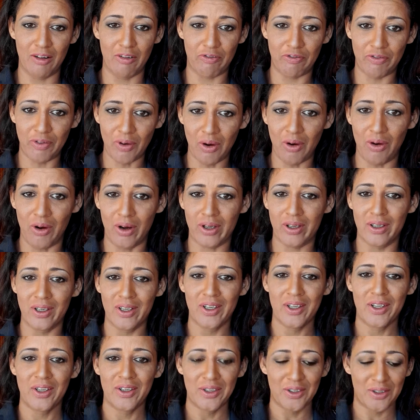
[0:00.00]
afford
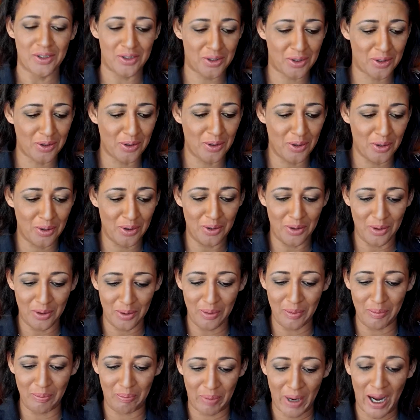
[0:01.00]
to
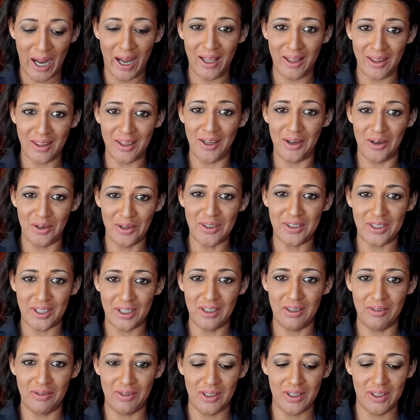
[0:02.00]
buy their own
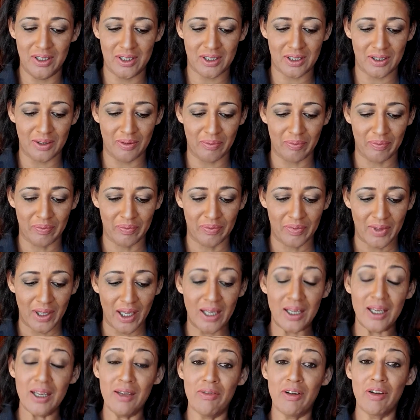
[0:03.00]
TVs.
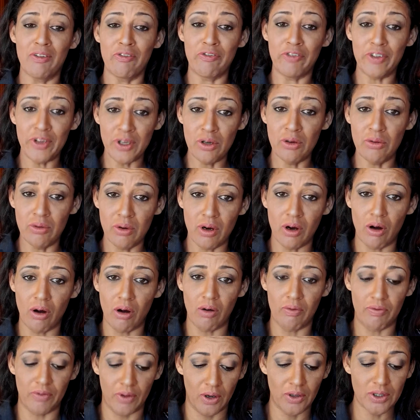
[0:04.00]
And even fewer
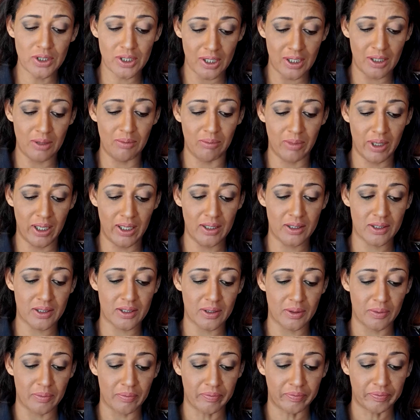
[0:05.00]
of those
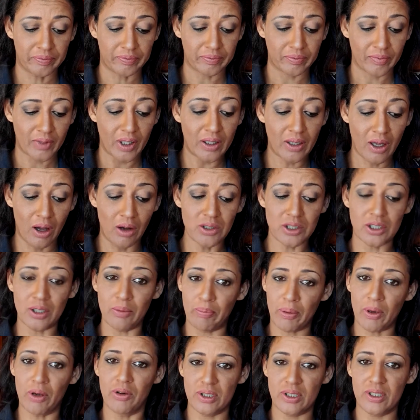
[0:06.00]
inmates knows the
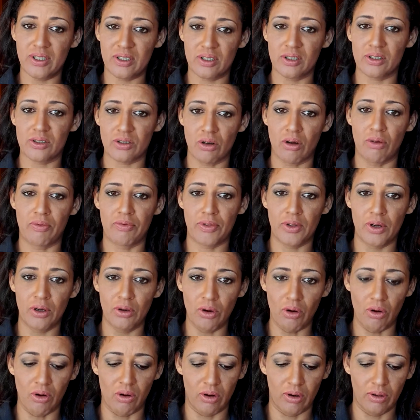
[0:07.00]
processes of the
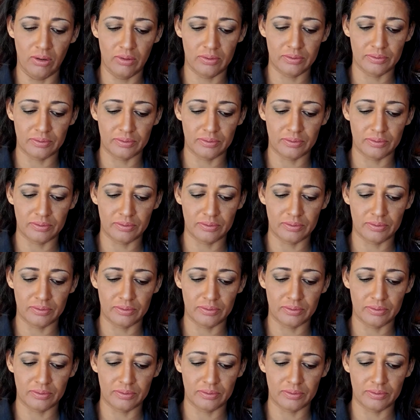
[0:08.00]
law.